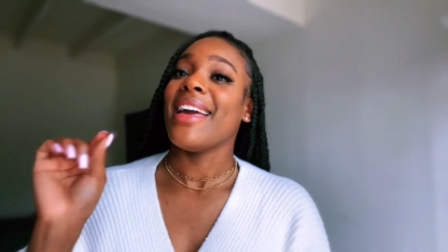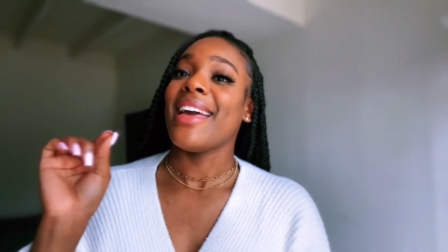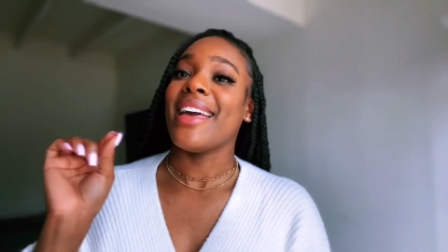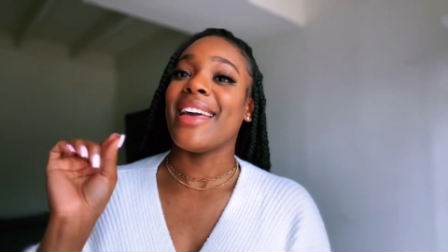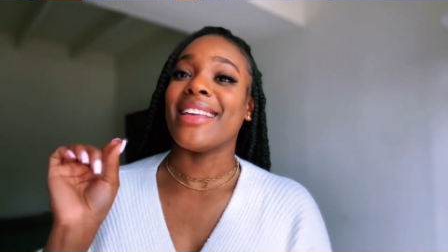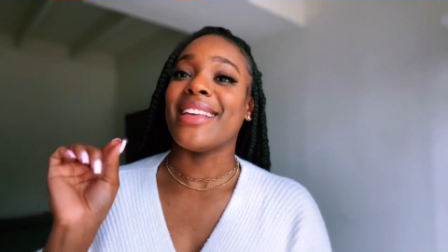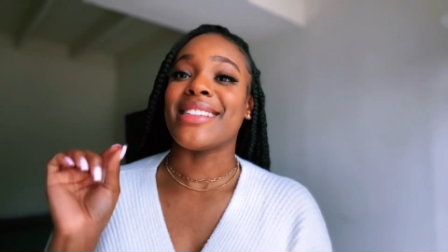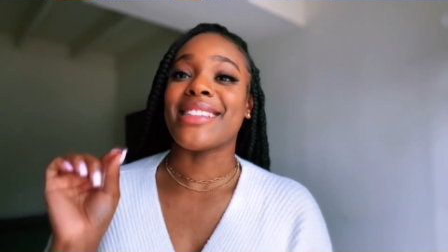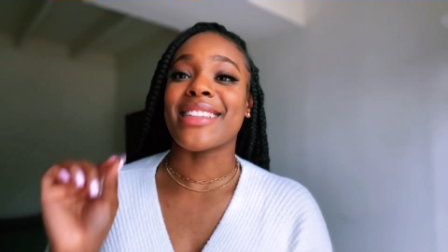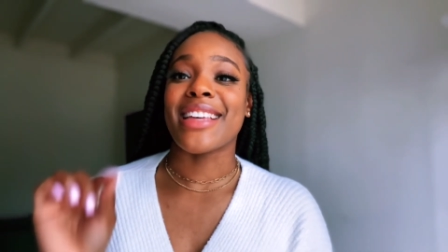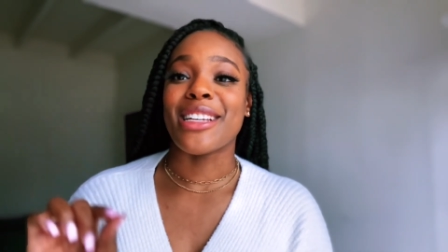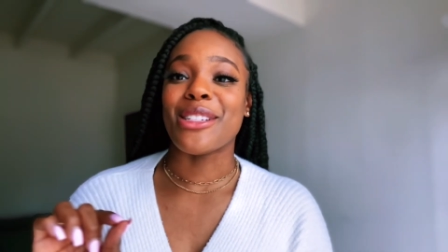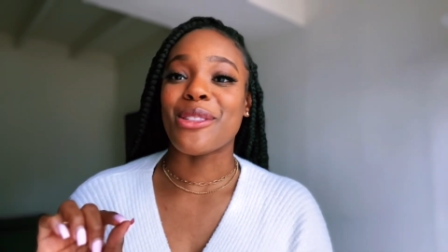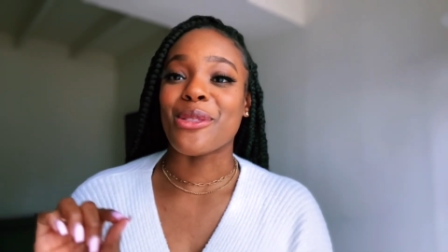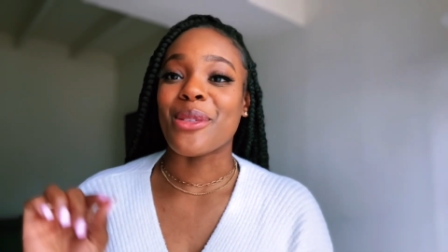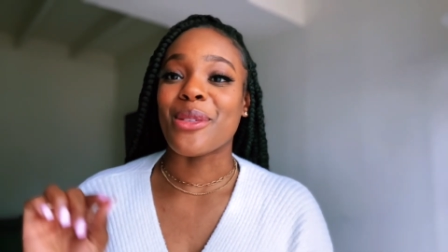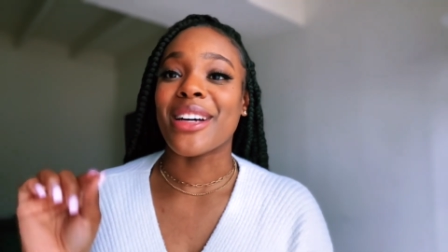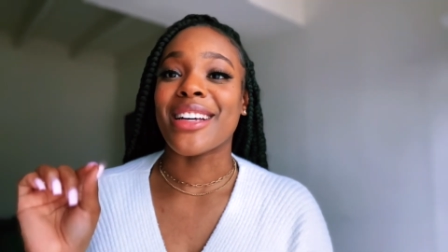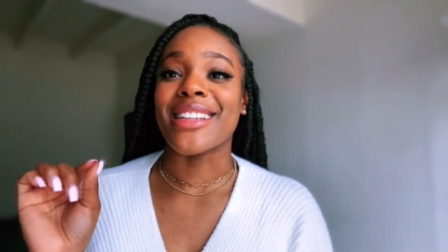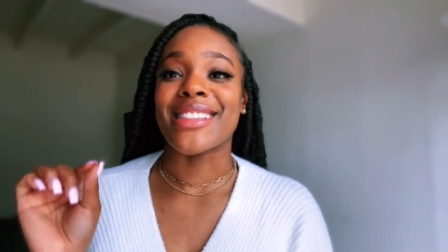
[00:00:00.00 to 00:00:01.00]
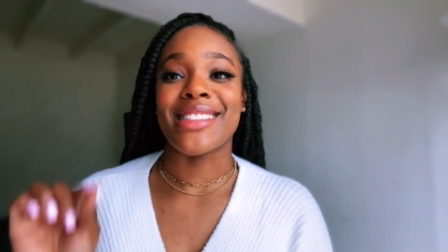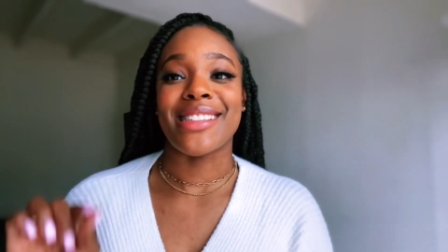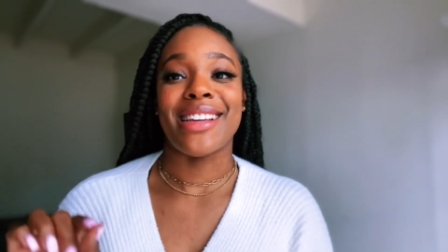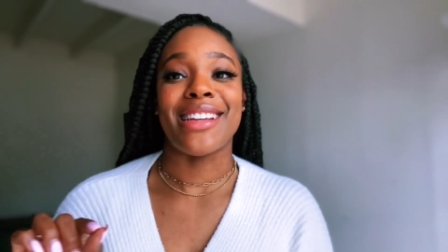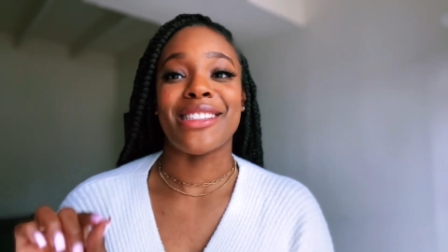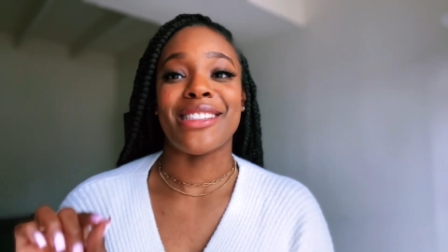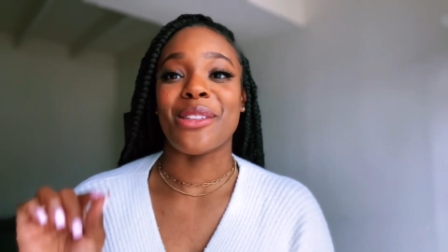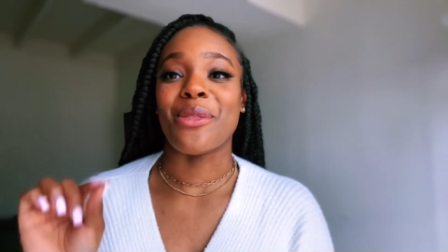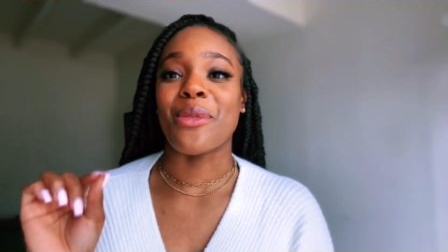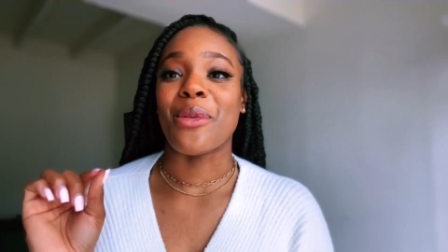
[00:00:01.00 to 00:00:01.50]
and schedule a
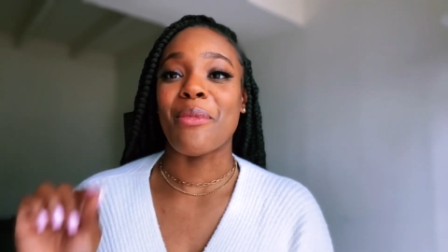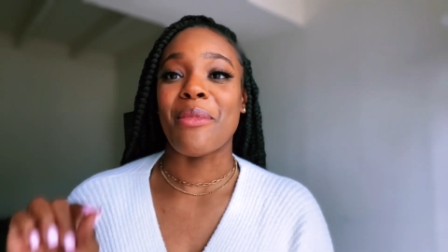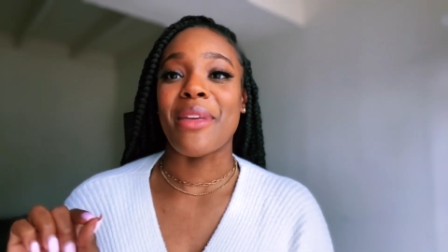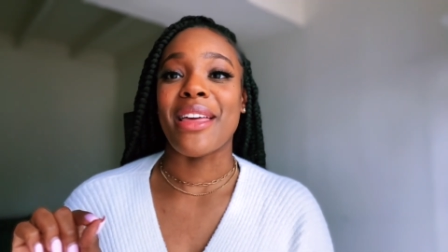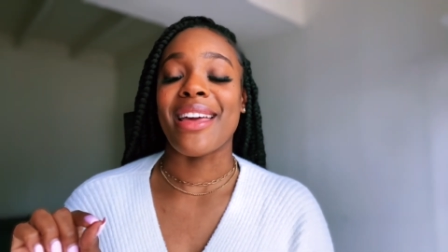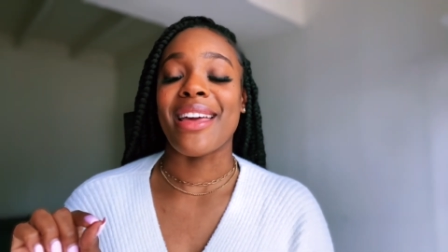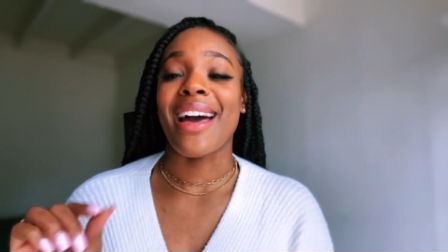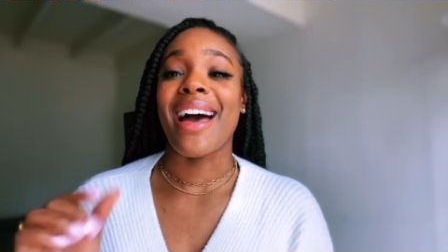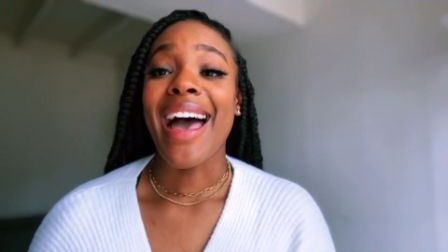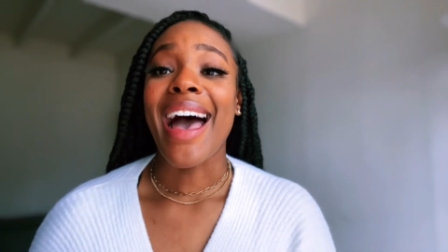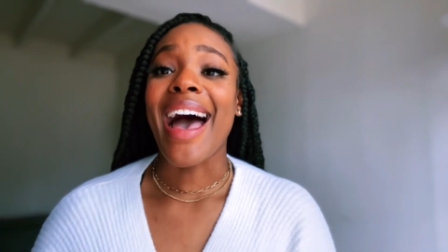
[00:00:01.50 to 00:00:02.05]
session with me.